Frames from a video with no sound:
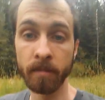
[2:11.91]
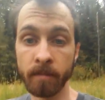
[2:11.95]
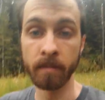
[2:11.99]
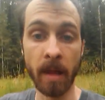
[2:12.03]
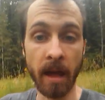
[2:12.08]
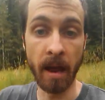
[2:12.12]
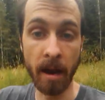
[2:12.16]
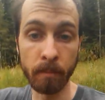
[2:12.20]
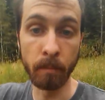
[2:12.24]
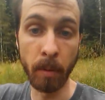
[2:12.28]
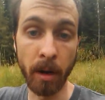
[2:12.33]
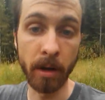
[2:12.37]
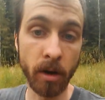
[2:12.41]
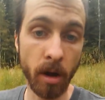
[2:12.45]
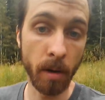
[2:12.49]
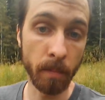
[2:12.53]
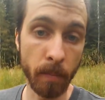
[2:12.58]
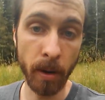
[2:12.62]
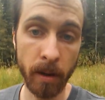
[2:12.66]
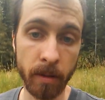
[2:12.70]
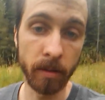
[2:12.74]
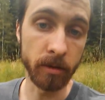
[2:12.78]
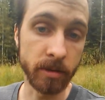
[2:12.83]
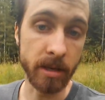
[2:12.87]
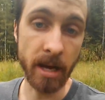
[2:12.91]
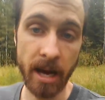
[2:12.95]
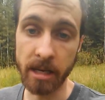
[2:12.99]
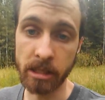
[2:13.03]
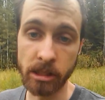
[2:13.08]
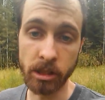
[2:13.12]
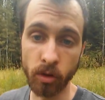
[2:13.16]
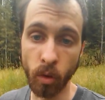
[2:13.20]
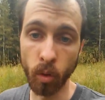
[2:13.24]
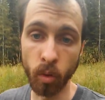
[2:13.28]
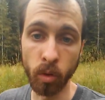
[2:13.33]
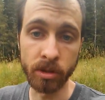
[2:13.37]
And by not paying their taxes,
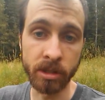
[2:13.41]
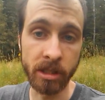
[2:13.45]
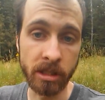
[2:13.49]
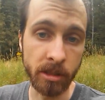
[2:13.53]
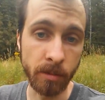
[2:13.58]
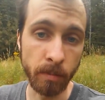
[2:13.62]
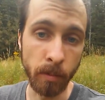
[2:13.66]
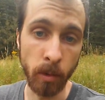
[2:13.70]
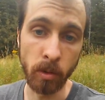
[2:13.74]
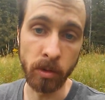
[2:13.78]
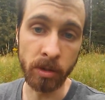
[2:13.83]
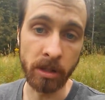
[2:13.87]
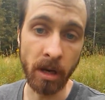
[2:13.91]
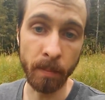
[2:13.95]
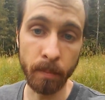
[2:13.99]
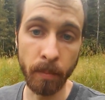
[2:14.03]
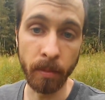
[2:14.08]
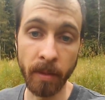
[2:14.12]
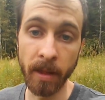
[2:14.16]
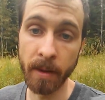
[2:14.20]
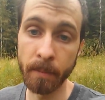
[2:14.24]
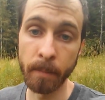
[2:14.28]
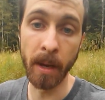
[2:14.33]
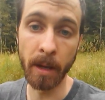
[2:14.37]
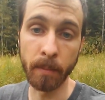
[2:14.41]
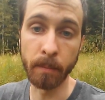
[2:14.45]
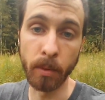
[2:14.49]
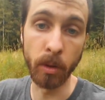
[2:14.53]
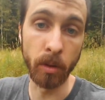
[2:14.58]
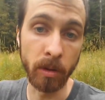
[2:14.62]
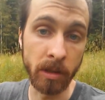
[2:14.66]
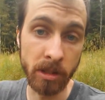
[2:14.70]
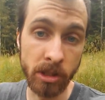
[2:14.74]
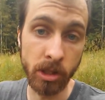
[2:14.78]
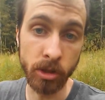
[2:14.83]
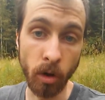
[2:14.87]
the whole system goes up, and they make
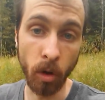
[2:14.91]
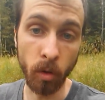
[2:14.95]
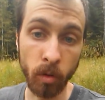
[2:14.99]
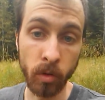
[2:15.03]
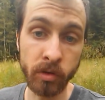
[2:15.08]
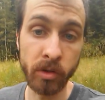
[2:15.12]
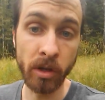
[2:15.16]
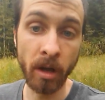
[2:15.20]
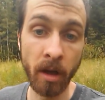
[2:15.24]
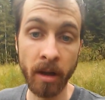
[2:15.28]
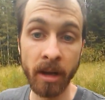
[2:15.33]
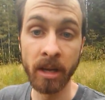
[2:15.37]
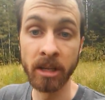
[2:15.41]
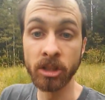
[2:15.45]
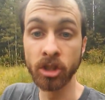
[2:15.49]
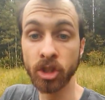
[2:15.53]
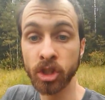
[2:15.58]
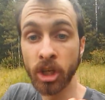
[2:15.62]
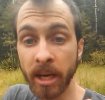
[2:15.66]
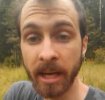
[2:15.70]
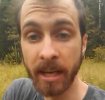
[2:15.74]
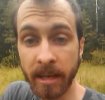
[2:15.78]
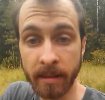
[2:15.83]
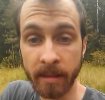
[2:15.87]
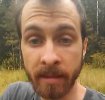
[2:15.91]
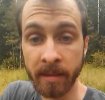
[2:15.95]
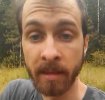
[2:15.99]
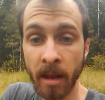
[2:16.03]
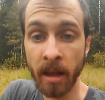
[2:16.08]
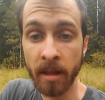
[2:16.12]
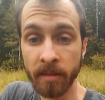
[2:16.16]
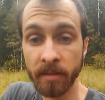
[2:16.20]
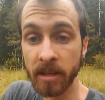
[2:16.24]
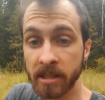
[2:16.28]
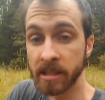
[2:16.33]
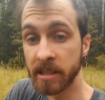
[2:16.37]
billions of dollars. Cheating,
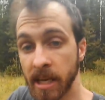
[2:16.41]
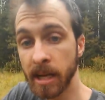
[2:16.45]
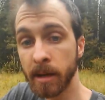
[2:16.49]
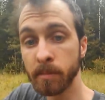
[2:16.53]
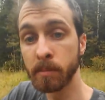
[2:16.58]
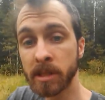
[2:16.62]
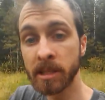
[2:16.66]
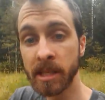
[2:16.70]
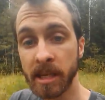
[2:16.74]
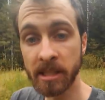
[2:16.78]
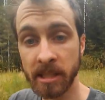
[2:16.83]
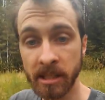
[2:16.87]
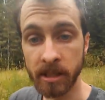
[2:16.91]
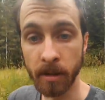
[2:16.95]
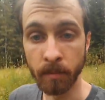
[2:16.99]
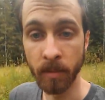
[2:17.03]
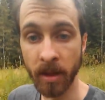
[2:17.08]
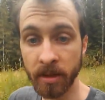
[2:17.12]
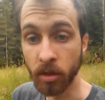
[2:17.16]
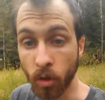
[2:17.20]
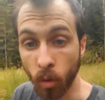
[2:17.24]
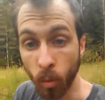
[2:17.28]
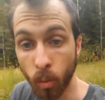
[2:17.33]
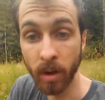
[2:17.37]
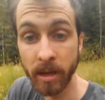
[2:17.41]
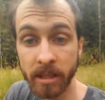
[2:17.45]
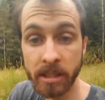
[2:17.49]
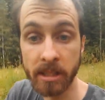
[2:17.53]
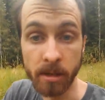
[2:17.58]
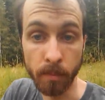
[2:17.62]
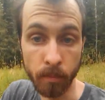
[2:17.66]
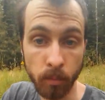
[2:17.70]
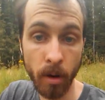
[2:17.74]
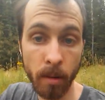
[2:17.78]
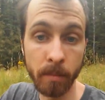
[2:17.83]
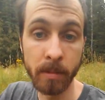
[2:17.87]
the same system that the white
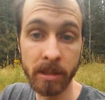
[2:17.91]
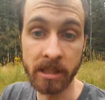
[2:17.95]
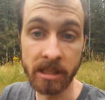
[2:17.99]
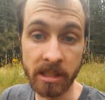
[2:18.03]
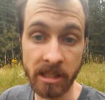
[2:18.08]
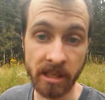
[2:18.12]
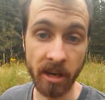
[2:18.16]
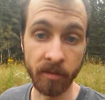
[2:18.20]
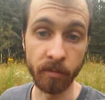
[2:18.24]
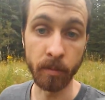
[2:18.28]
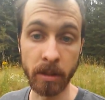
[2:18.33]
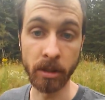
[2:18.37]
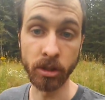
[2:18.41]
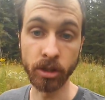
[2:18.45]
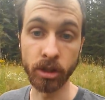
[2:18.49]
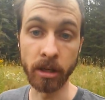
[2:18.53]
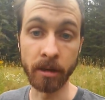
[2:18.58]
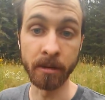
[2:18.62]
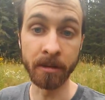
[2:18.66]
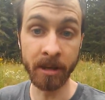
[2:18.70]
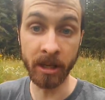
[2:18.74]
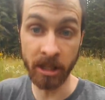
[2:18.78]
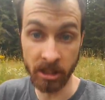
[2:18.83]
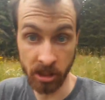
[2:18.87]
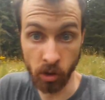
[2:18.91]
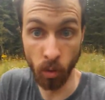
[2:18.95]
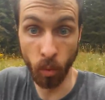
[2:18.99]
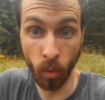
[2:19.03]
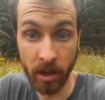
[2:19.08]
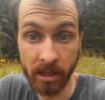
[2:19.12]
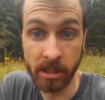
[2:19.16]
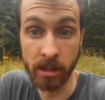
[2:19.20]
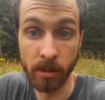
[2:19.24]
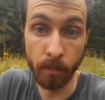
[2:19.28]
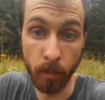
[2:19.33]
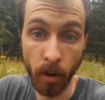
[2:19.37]
supremacists have been cheating, because the white
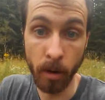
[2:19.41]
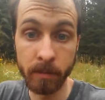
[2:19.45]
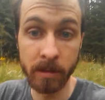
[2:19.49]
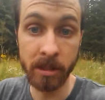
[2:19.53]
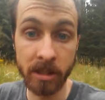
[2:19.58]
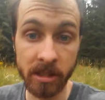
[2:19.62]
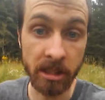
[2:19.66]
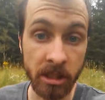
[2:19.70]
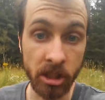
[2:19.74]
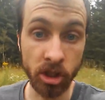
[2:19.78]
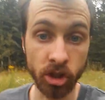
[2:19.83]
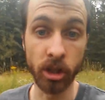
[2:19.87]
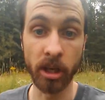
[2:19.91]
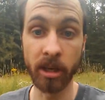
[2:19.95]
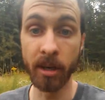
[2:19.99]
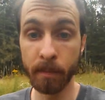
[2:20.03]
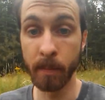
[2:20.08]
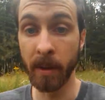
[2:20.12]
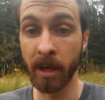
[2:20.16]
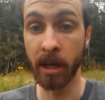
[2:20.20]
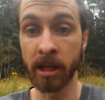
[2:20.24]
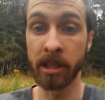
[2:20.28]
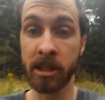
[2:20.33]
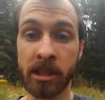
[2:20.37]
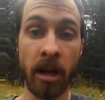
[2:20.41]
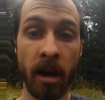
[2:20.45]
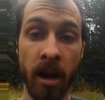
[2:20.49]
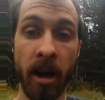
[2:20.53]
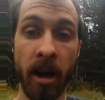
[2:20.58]
supremacists cheated because,